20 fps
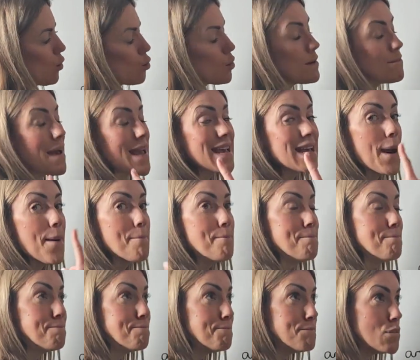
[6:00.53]
we make
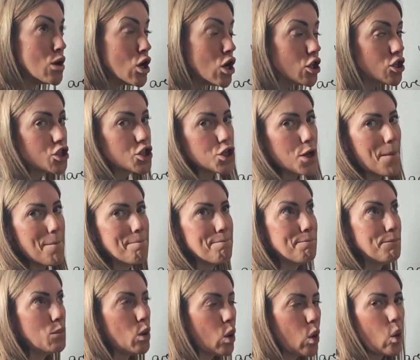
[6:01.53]
much
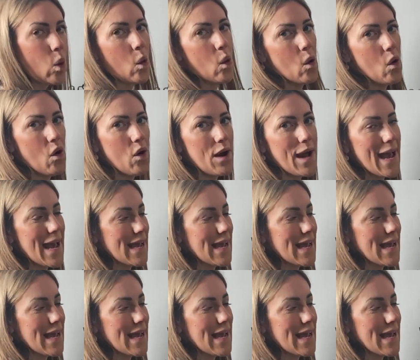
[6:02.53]
more